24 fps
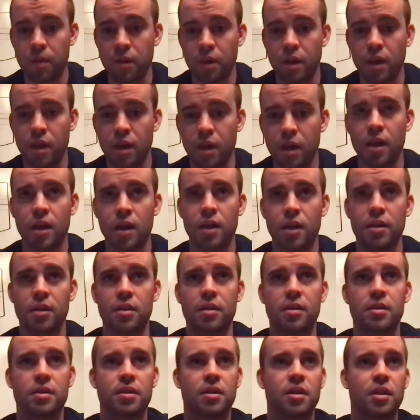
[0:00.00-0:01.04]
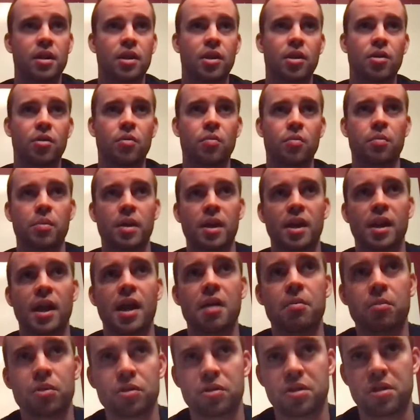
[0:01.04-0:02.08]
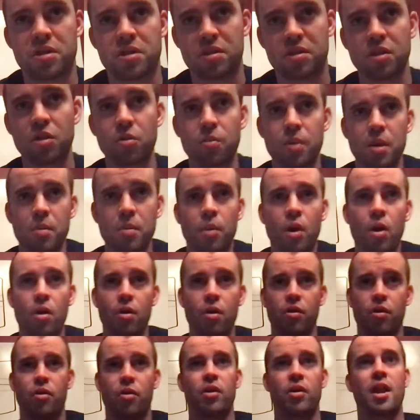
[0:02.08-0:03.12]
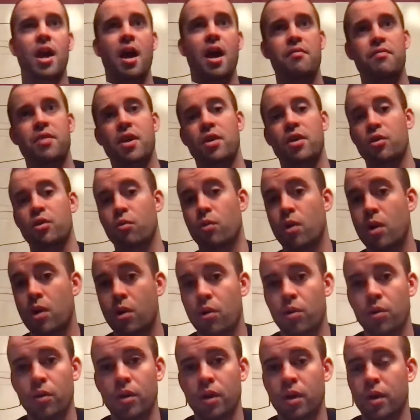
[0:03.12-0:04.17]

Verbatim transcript: and you know being able to still be part of their life down the road